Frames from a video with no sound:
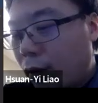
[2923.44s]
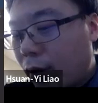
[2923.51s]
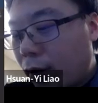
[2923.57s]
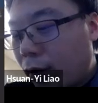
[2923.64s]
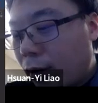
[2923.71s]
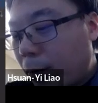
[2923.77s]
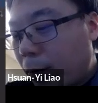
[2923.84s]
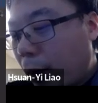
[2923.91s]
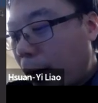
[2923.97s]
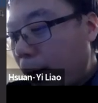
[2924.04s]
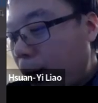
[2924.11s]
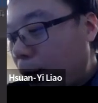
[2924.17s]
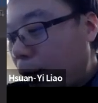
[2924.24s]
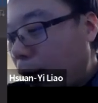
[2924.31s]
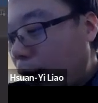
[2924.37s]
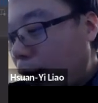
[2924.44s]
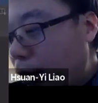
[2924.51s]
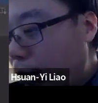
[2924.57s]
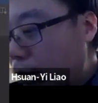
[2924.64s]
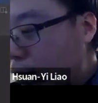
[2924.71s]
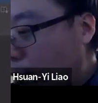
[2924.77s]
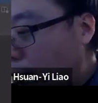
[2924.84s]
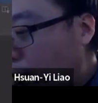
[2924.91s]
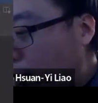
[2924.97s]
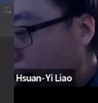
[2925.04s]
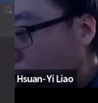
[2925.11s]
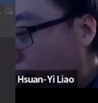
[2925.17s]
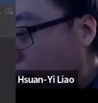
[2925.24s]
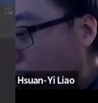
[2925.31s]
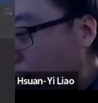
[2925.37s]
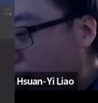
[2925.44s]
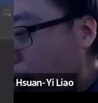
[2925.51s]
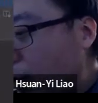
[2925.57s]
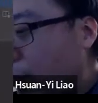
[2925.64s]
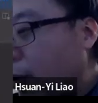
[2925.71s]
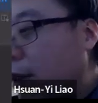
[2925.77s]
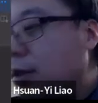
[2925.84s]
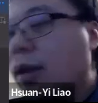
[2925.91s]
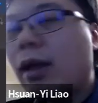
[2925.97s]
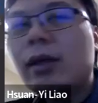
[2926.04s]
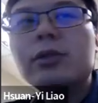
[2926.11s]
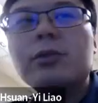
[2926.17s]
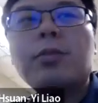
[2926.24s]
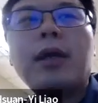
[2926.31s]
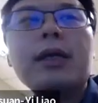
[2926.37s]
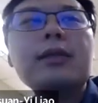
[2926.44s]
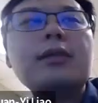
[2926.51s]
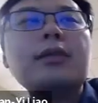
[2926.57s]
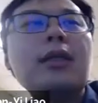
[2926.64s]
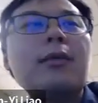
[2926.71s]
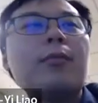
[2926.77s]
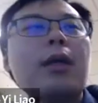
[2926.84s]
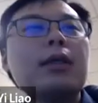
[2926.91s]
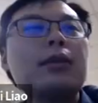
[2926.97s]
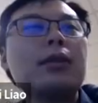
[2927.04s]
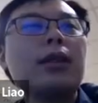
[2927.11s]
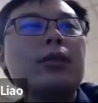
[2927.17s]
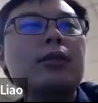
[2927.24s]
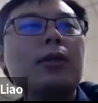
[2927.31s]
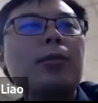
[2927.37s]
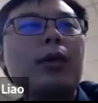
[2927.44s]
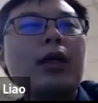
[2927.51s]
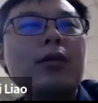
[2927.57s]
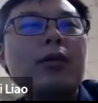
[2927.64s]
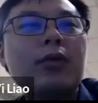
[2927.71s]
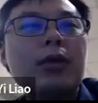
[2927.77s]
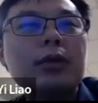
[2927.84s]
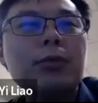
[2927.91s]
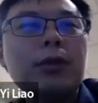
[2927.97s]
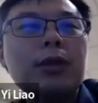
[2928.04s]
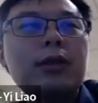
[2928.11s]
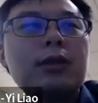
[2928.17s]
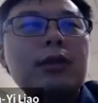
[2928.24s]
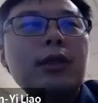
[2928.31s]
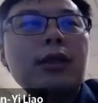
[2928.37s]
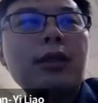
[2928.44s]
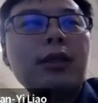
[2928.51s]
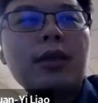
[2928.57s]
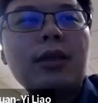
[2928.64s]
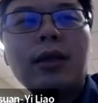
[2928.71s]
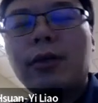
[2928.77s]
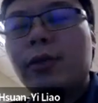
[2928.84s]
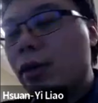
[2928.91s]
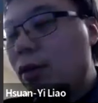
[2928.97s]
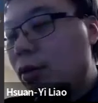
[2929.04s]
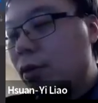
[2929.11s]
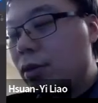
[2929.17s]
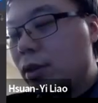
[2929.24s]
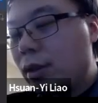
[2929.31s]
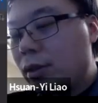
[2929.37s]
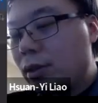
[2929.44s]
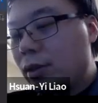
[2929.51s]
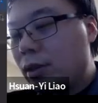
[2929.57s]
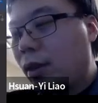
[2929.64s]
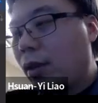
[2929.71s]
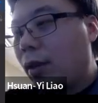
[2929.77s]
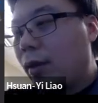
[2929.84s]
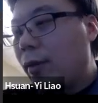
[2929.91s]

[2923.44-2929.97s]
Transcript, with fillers: uh, my bundles of LN infinity one algebra is same as DG manifolds with certain degree restriction.